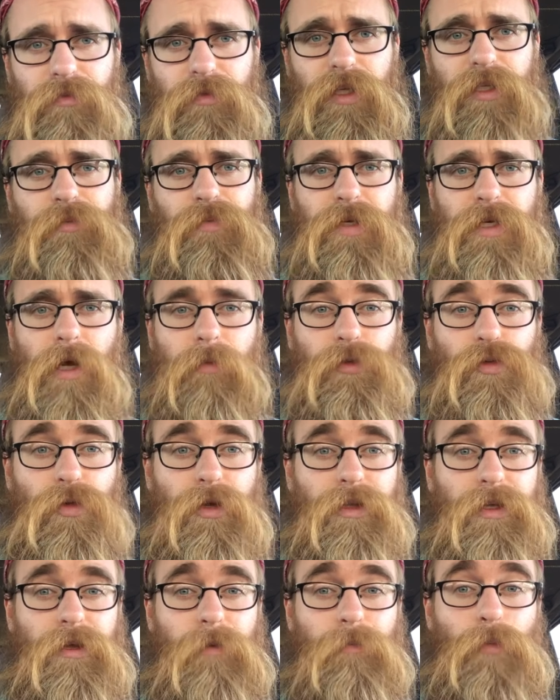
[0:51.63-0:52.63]
This becomes
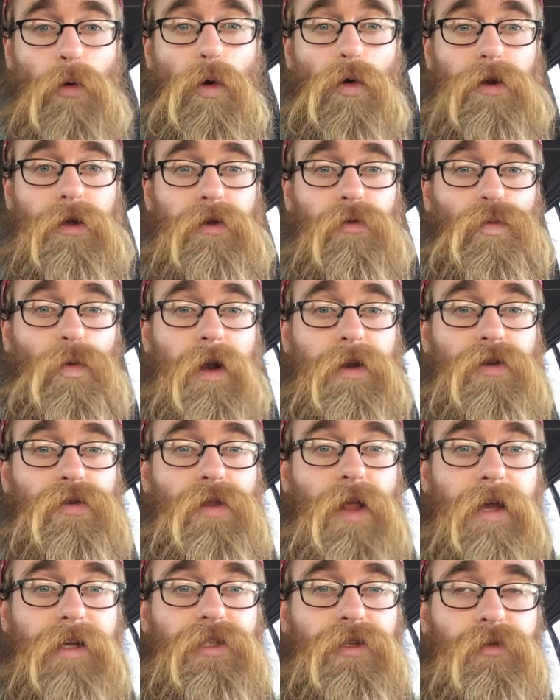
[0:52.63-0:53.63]
really important when you
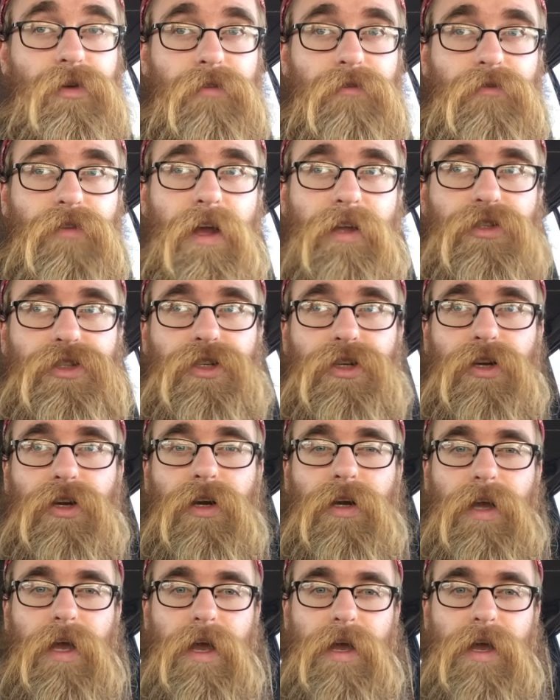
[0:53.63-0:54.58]
like to adventure